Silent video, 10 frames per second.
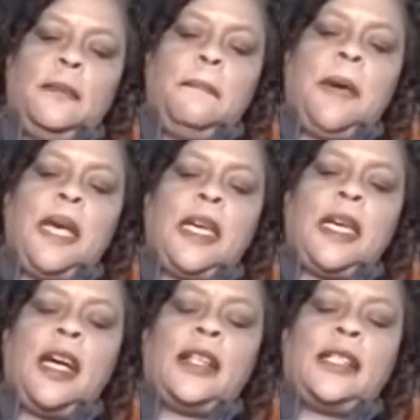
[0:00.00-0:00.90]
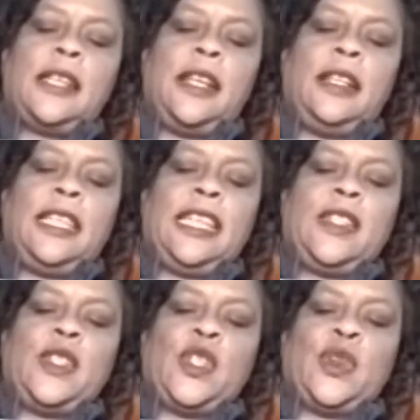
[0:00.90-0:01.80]
my cocktail
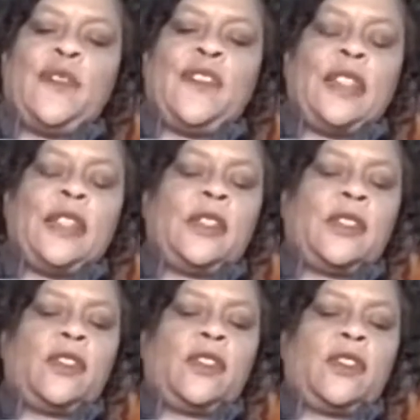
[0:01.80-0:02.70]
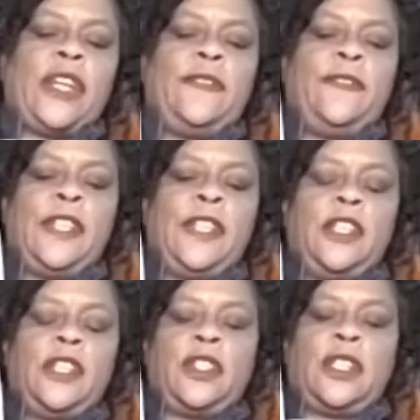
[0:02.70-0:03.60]
into, I've got this great
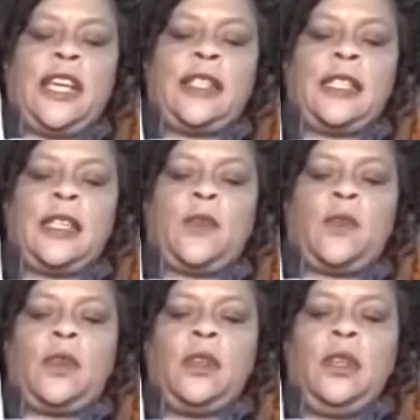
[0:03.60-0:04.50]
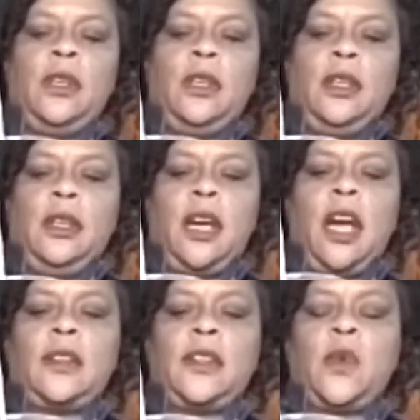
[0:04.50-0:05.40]
vintage classic
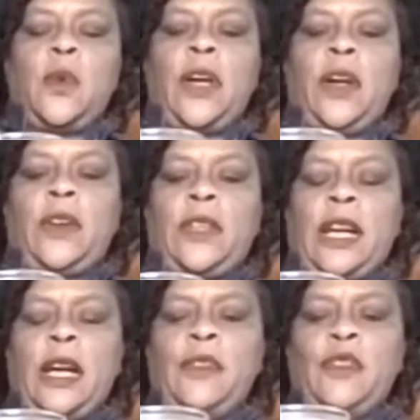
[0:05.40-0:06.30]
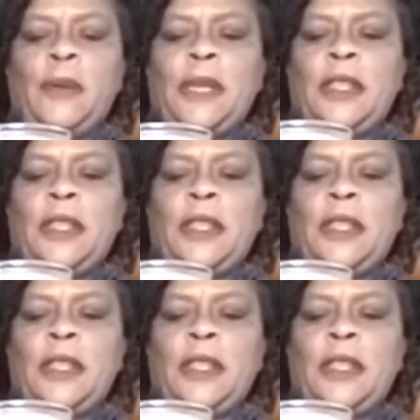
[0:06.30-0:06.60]
cocktailware that comes from about the